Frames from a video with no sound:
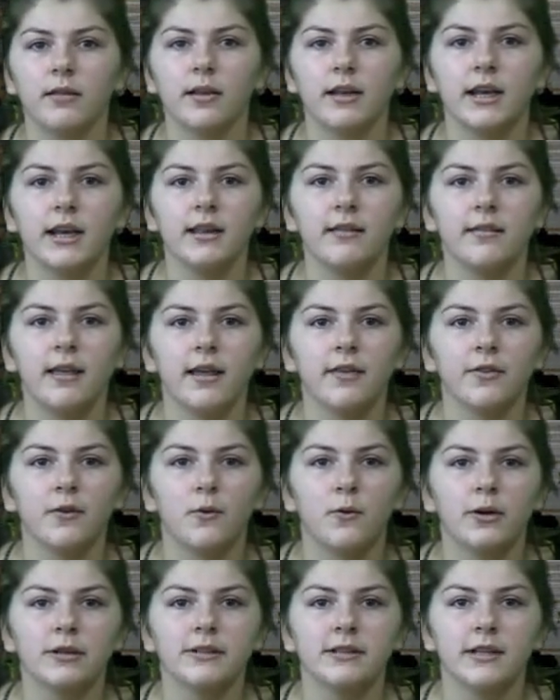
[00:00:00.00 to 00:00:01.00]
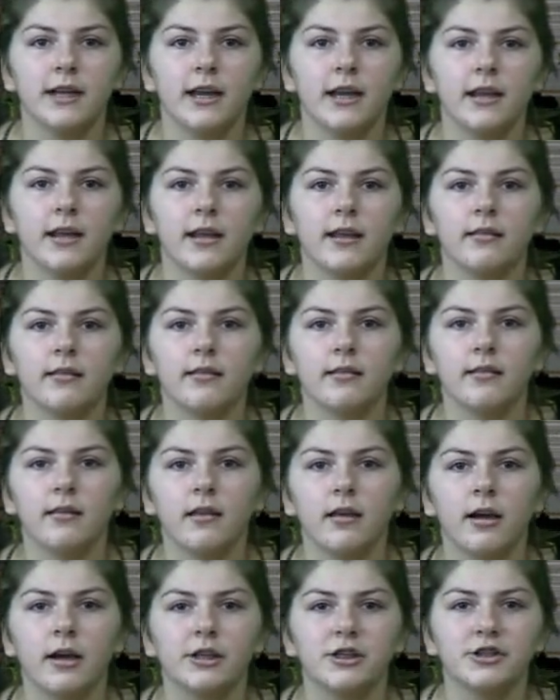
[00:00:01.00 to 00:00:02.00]
The ladies take the court tonight against
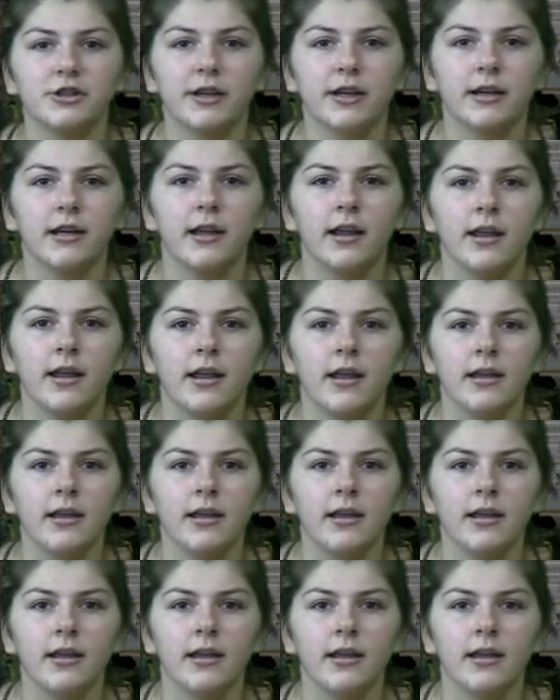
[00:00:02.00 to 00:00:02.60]
100.